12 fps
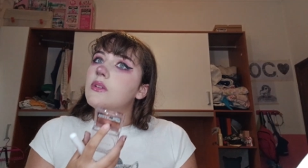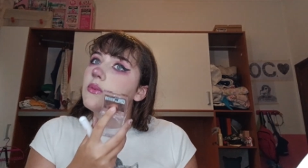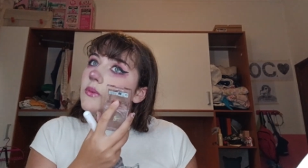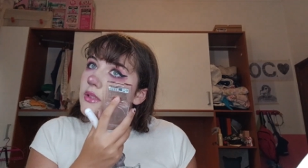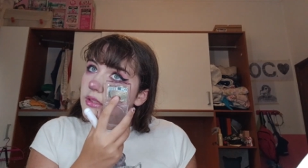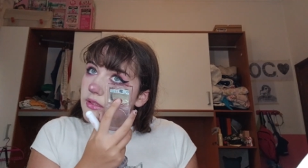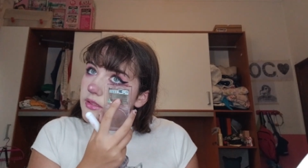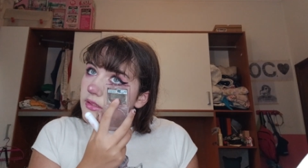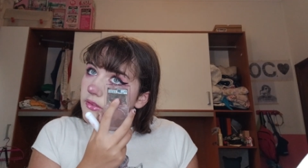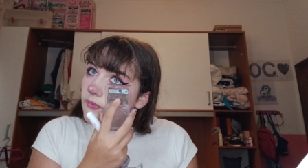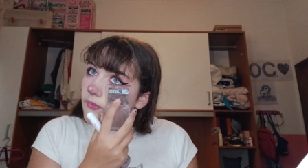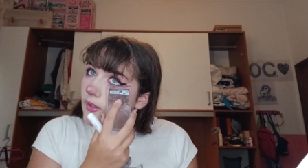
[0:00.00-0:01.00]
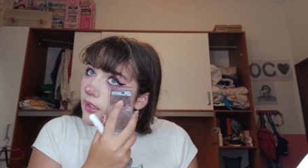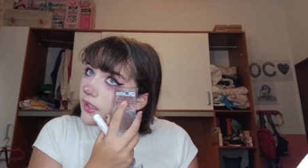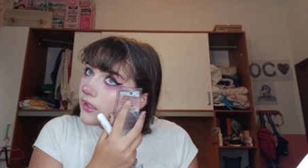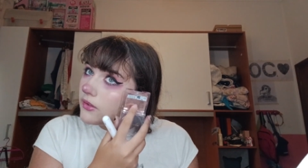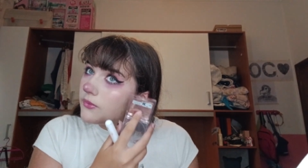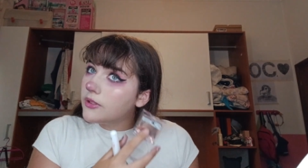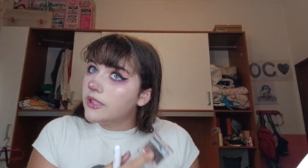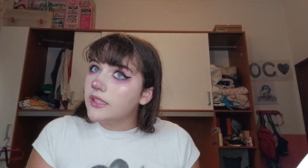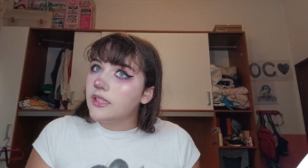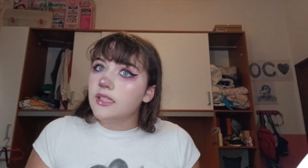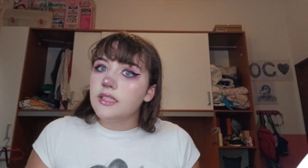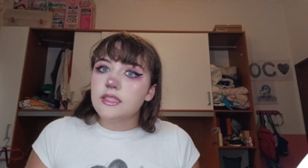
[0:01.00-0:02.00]
which isn't fucking
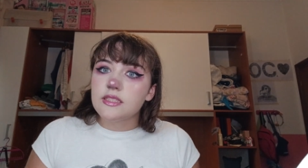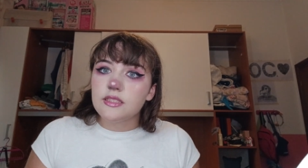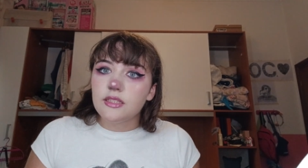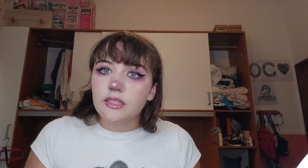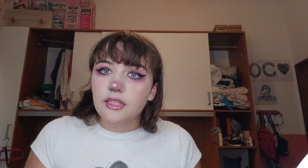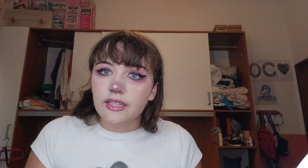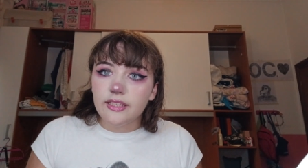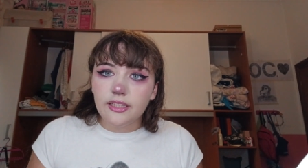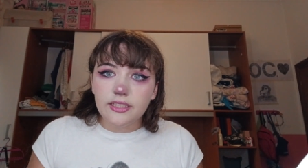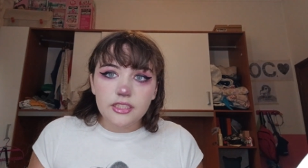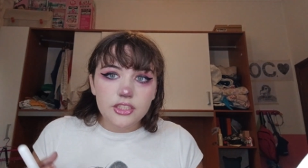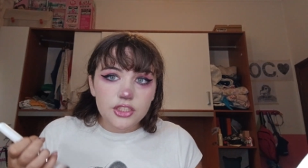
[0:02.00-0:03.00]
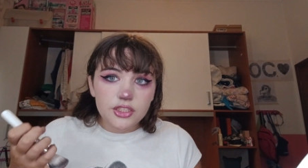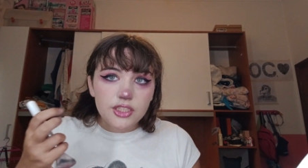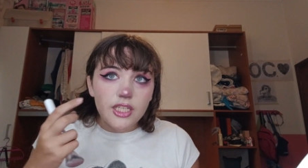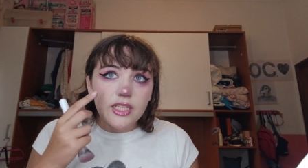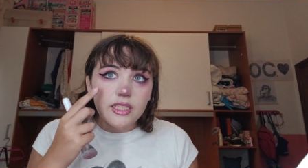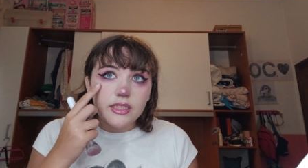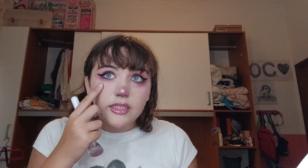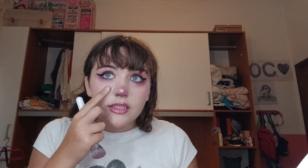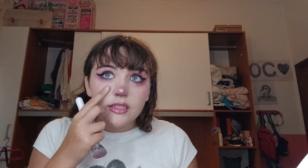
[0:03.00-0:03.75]
working. It's not highlighting shit.